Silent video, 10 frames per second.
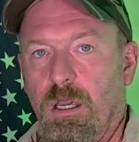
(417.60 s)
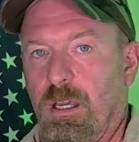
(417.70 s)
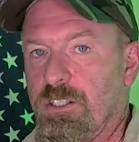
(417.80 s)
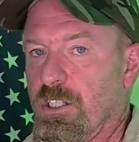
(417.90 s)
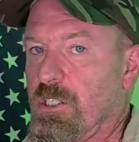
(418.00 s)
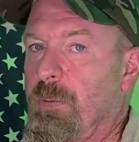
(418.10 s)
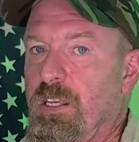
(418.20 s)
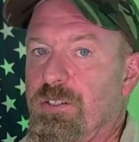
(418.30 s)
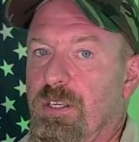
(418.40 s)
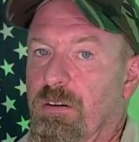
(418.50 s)
it's a
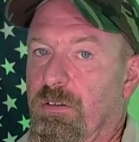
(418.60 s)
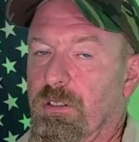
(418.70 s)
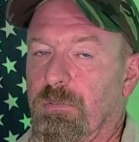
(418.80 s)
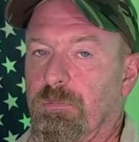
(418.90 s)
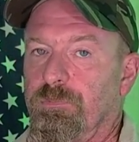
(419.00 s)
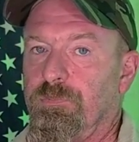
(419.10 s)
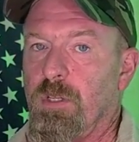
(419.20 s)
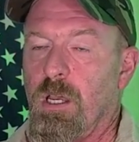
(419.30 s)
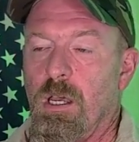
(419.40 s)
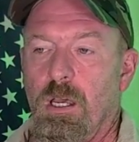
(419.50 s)
space saver.
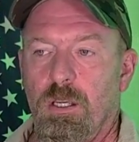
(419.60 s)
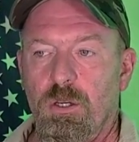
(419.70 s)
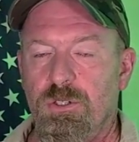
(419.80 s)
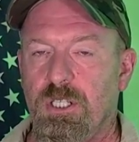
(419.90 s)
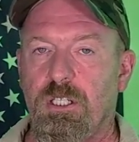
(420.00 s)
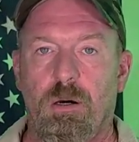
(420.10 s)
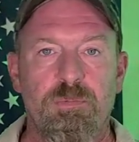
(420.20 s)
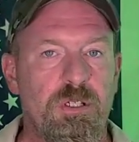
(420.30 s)
Usually comes